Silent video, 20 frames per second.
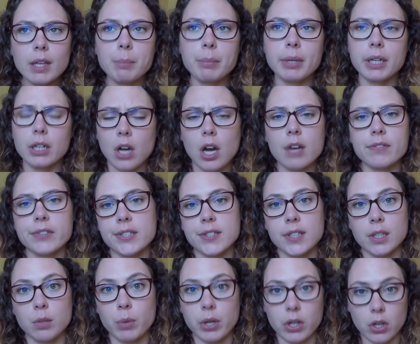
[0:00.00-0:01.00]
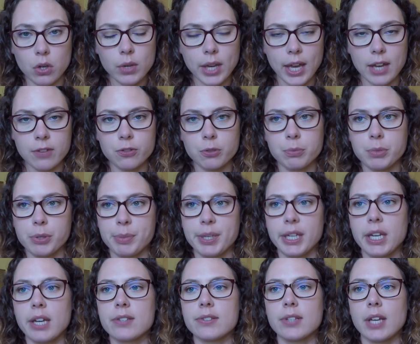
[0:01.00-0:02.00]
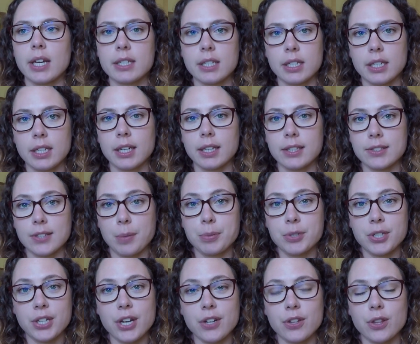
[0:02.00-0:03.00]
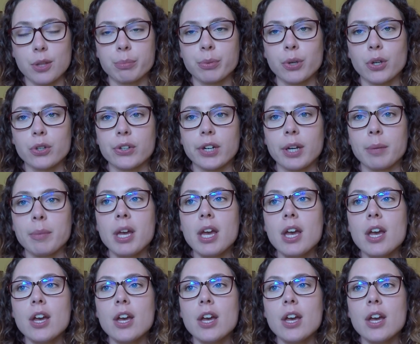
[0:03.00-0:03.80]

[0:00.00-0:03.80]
But it obviously went okay for me because I did get accepted into the program.